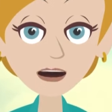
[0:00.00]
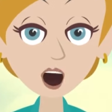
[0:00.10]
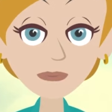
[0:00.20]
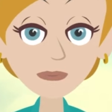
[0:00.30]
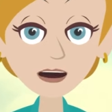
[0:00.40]

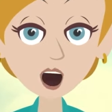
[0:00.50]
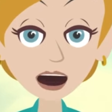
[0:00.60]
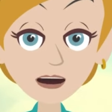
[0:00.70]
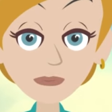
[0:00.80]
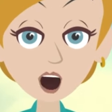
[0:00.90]
or does it
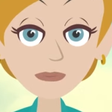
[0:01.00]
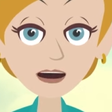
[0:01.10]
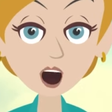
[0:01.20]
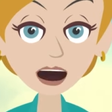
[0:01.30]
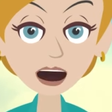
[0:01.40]
feel more
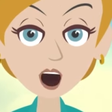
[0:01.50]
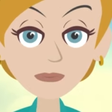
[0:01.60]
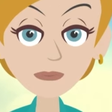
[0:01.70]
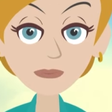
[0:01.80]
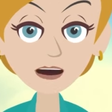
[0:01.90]
like
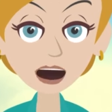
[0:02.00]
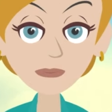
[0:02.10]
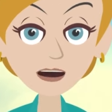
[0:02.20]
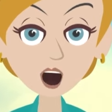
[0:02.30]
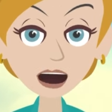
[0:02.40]

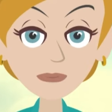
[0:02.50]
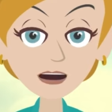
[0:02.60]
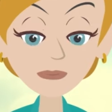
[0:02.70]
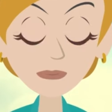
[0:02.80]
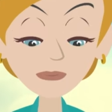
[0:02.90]
security?
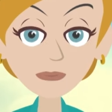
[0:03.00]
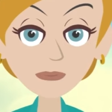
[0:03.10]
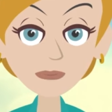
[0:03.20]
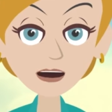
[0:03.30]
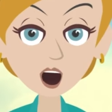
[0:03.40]

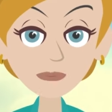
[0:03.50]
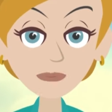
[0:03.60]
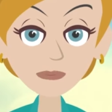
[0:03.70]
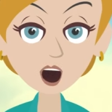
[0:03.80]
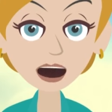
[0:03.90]
Does it
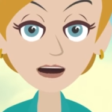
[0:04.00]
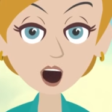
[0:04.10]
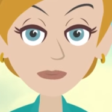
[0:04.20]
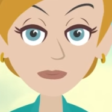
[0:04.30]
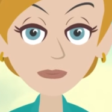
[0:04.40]
feel
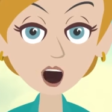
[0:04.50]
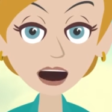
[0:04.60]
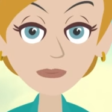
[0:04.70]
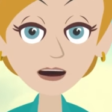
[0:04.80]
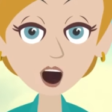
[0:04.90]
more like
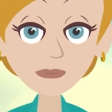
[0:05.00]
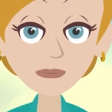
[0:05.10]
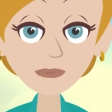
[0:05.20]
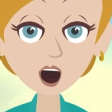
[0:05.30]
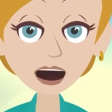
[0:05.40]

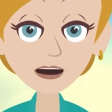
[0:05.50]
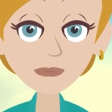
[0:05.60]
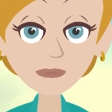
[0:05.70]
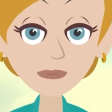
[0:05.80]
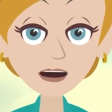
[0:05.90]
a
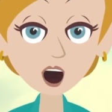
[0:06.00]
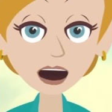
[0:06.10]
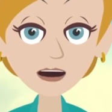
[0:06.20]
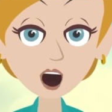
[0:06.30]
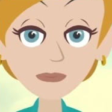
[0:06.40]
little
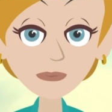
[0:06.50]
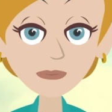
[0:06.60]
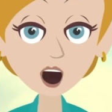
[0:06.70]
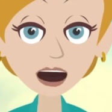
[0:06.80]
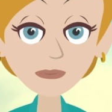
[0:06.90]
fluttering,
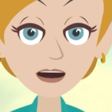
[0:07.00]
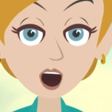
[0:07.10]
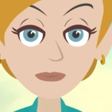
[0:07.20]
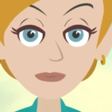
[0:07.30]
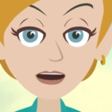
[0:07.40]
fearful
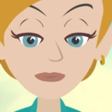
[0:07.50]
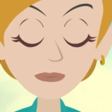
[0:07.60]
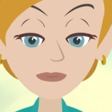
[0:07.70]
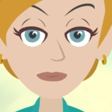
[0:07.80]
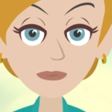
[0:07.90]
feeling,
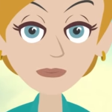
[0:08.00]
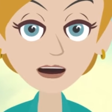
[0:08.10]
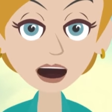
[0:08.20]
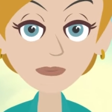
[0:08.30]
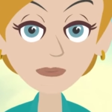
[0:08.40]
or does it
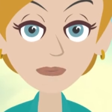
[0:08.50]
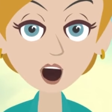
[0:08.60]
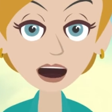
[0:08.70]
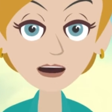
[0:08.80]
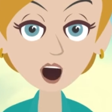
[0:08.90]
feel more
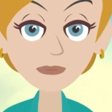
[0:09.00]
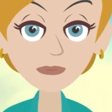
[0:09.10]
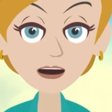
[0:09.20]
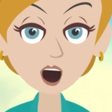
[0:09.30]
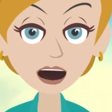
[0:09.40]
like
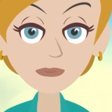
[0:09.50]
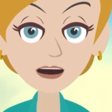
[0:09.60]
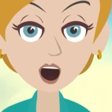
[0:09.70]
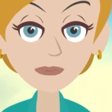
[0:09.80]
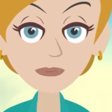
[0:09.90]

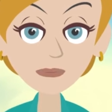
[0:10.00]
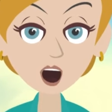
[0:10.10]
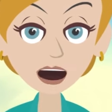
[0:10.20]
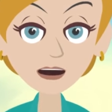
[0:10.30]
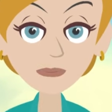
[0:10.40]

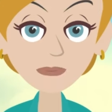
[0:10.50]
exhilaration?